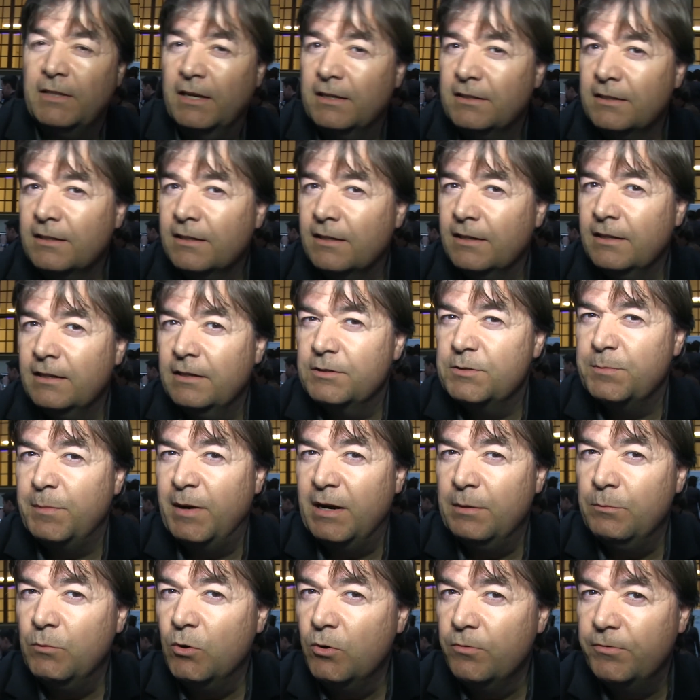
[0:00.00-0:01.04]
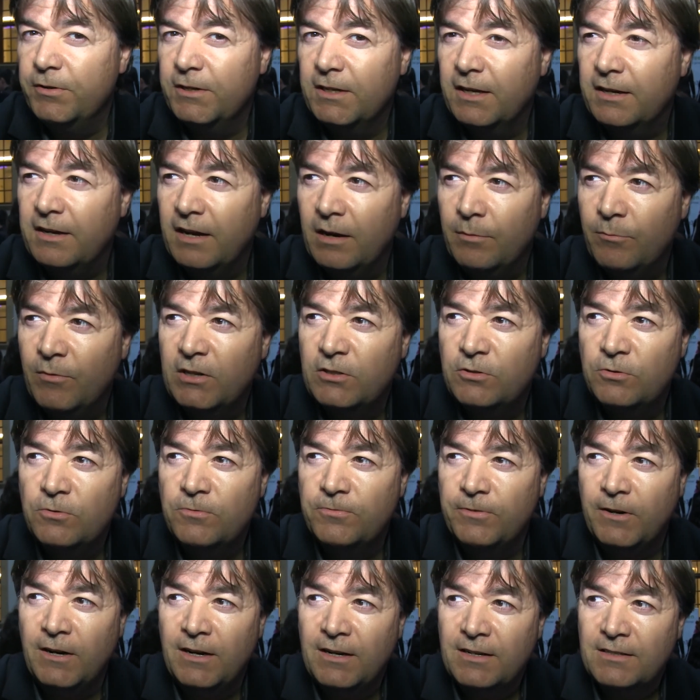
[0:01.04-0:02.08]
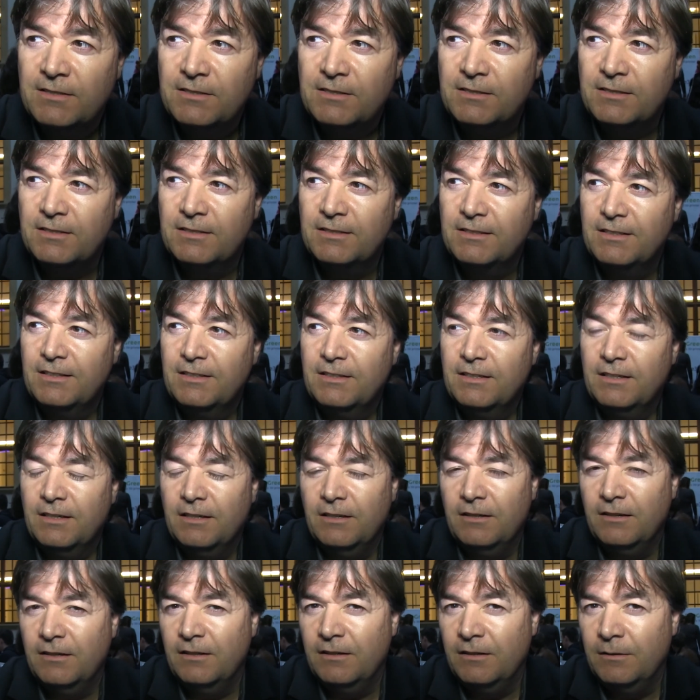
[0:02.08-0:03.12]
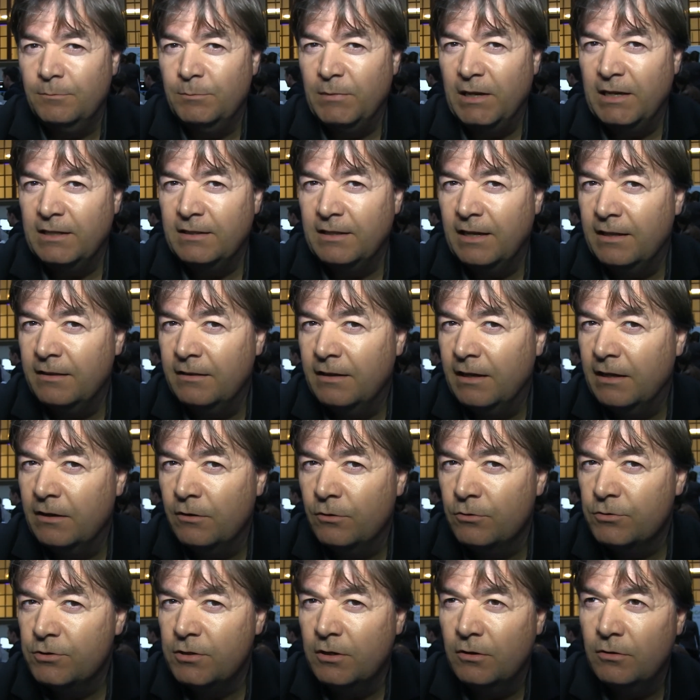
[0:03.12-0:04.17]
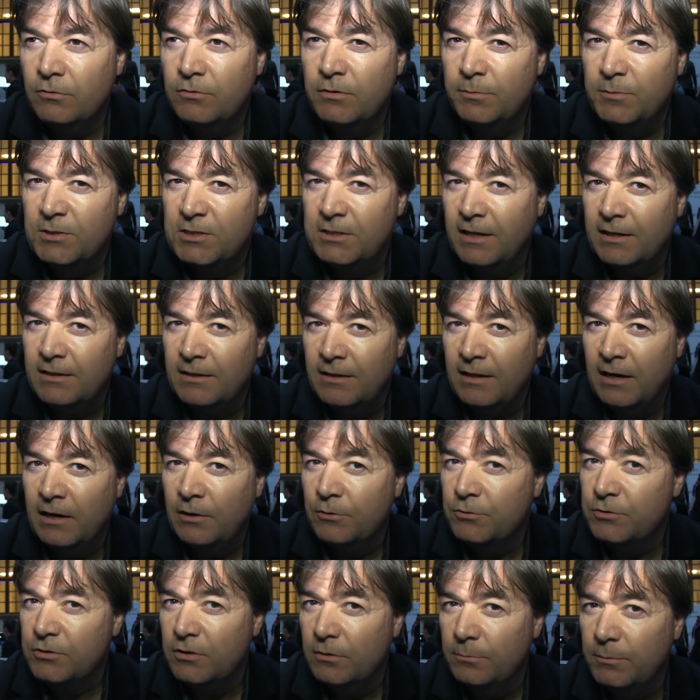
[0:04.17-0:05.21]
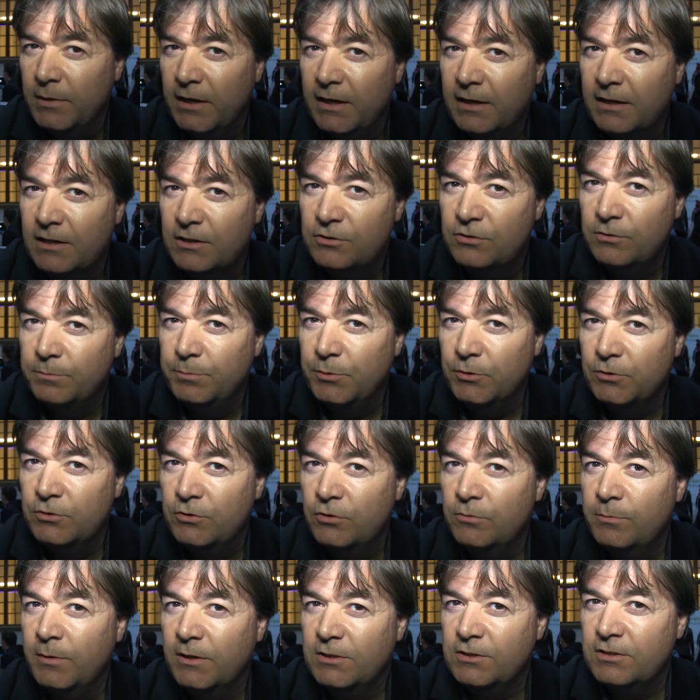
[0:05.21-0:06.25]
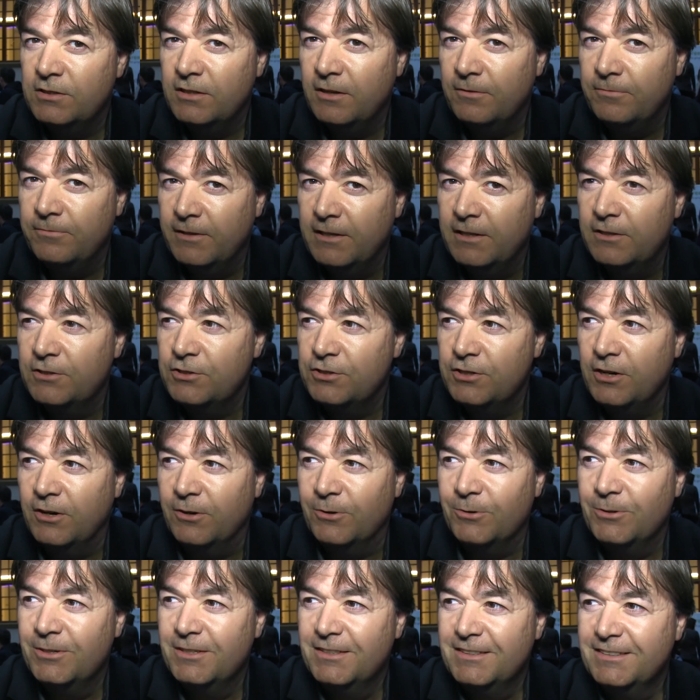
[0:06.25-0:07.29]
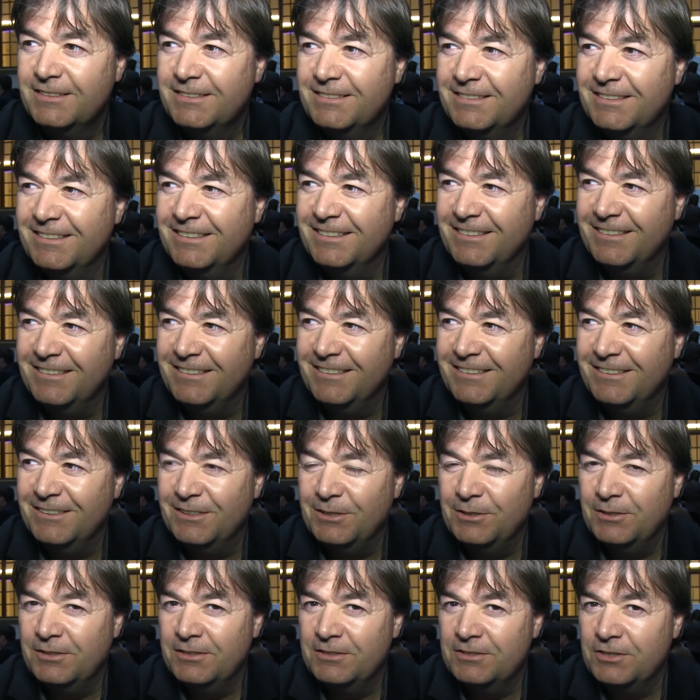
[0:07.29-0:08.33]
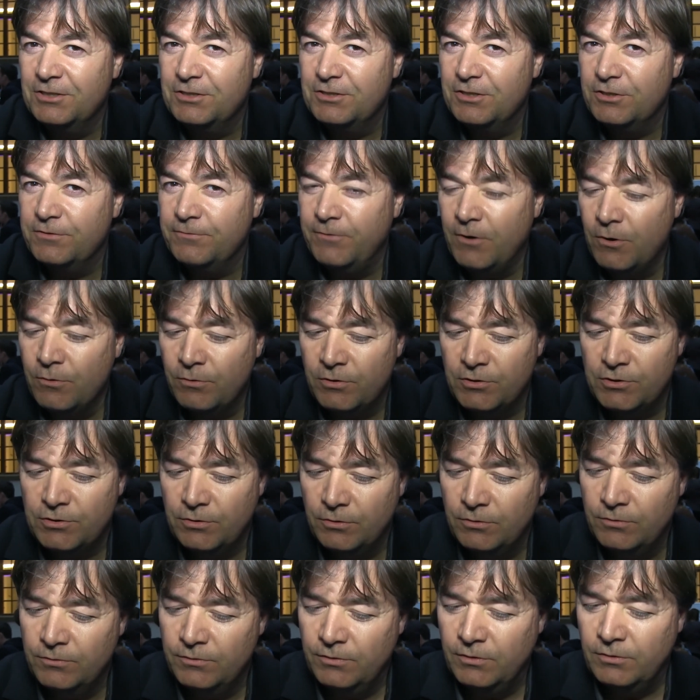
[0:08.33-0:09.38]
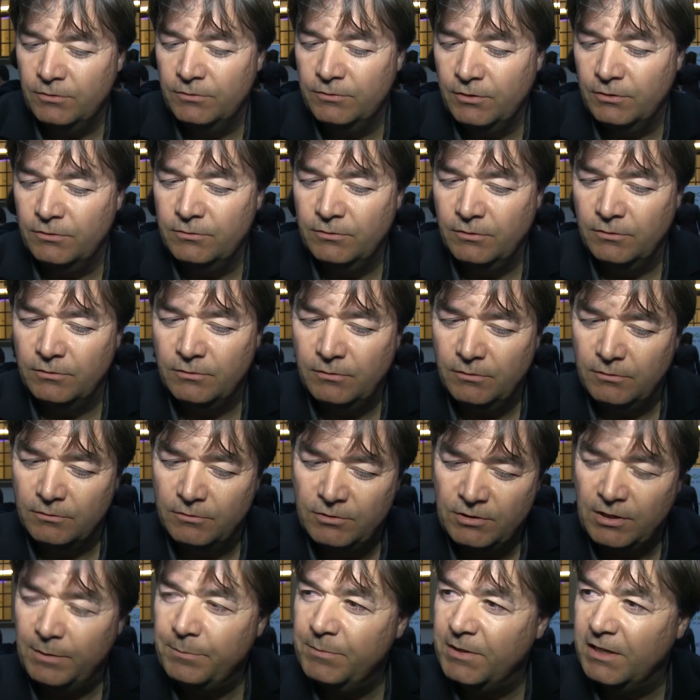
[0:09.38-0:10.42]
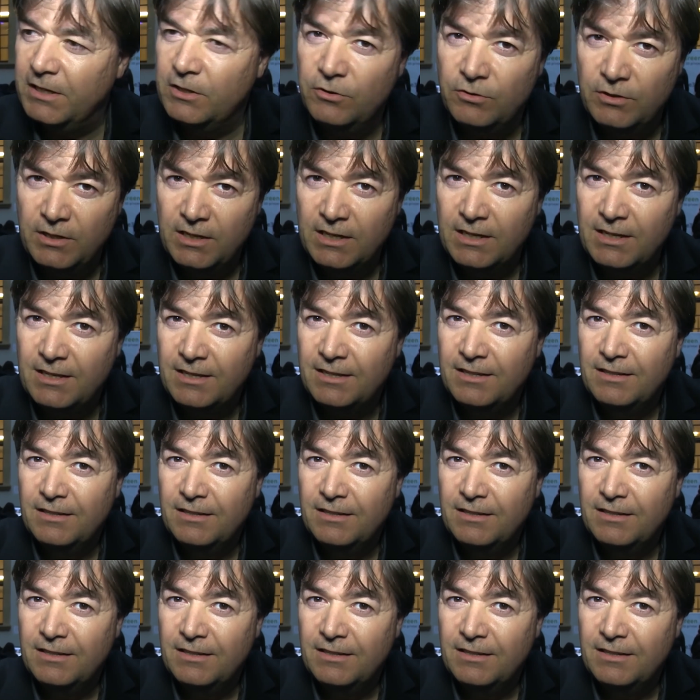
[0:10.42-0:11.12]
technically it's by moving the camera too fast, and also the mistake that I also make is to put too much stuff in the show. Just focus on something unique